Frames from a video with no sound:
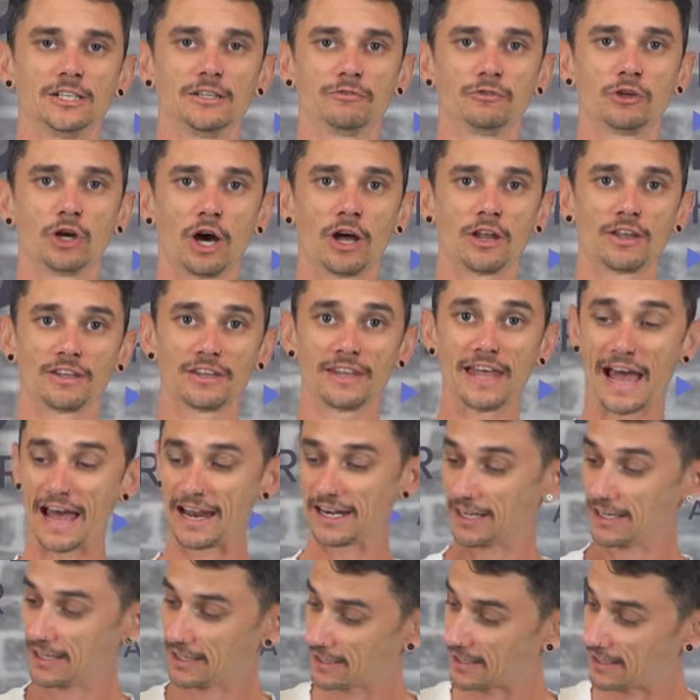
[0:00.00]
you've got
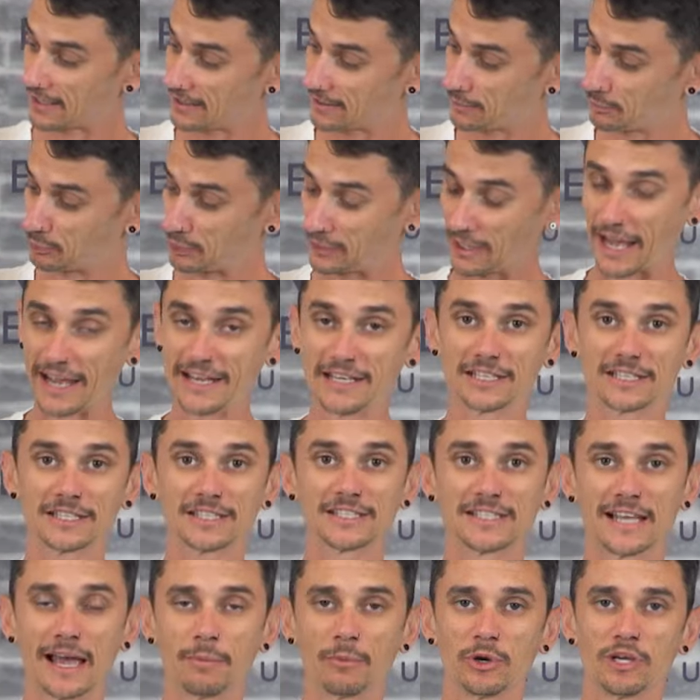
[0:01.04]
that plate
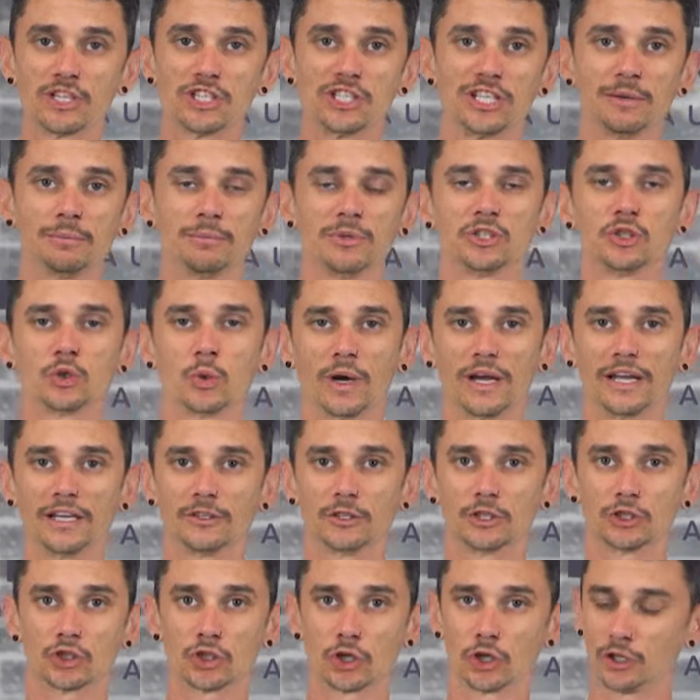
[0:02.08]
sandwiched in between
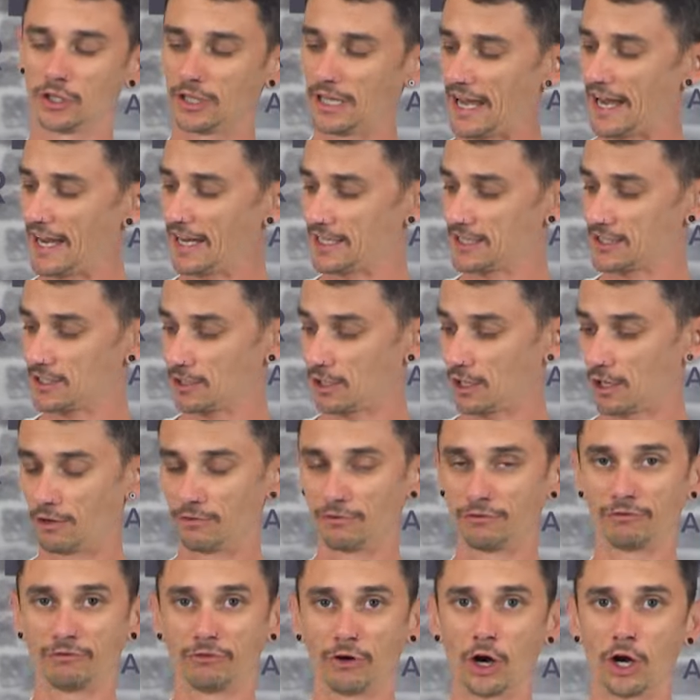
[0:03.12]
the two layers
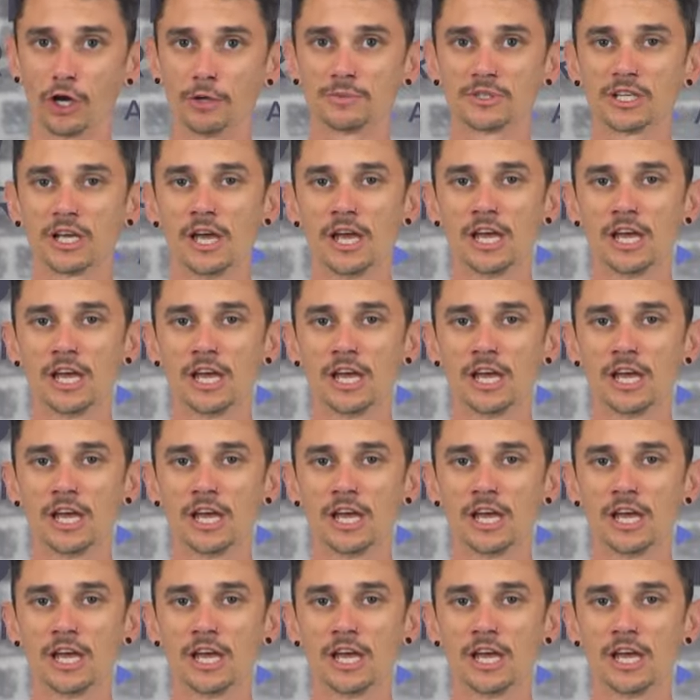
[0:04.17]
of foams,